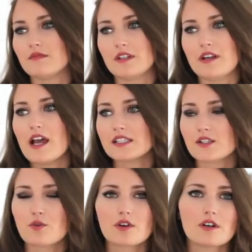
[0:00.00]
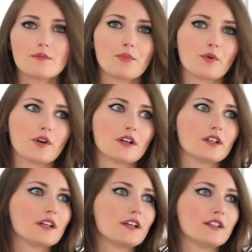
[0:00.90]
an S corp
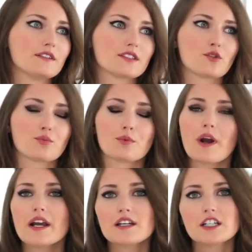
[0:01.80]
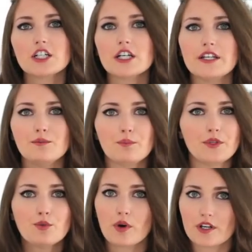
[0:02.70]
or a sole proprietor, and
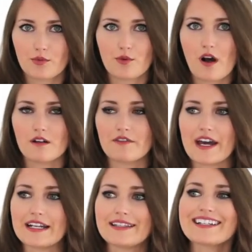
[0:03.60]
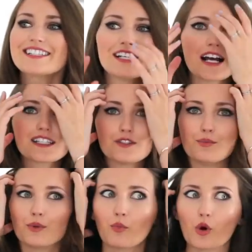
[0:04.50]
you work through all of that, and that's not
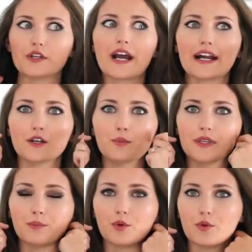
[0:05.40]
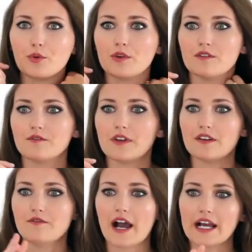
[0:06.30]
super important. I know people who have
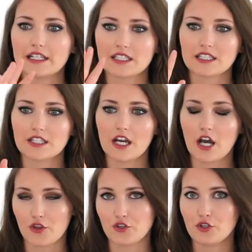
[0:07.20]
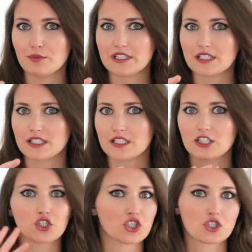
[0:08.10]
advised other new
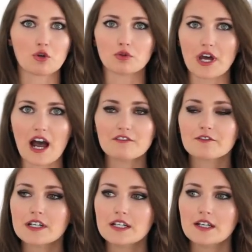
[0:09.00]
businesses to just hold off,